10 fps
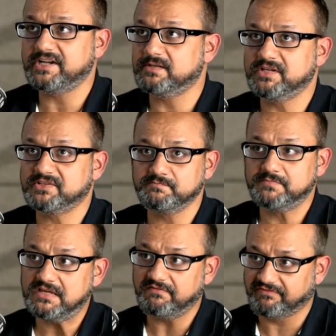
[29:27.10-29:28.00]
mix of
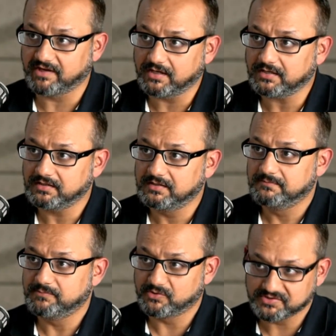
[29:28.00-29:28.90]
being fair
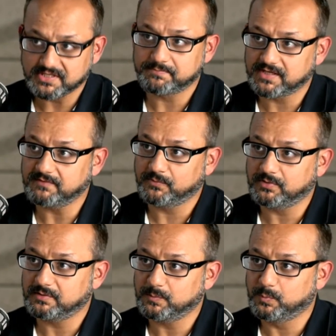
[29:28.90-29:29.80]
because I pay
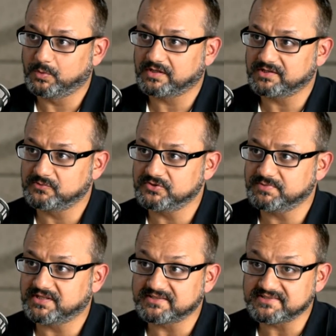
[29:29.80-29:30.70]
for what I use,
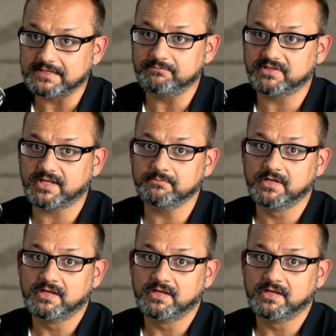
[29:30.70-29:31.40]
but at the same time